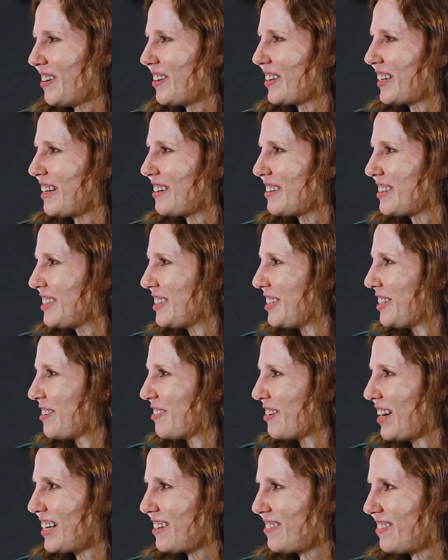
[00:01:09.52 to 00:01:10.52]
are going to do
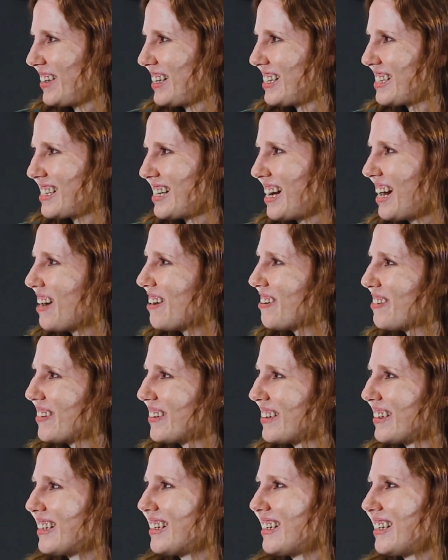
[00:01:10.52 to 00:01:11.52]
great things now,
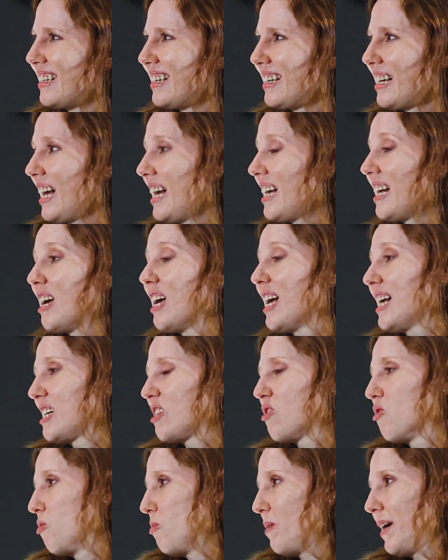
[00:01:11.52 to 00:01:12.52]
as
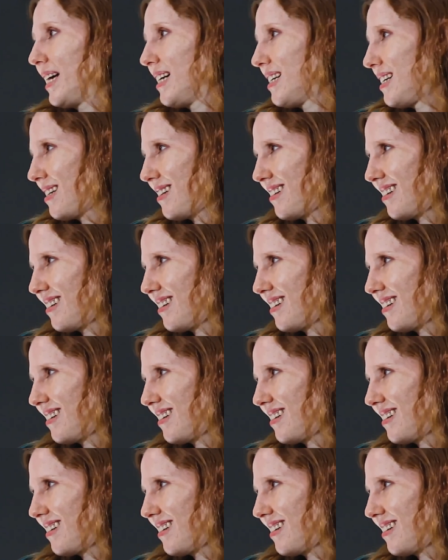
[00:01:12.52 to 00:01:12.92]
always.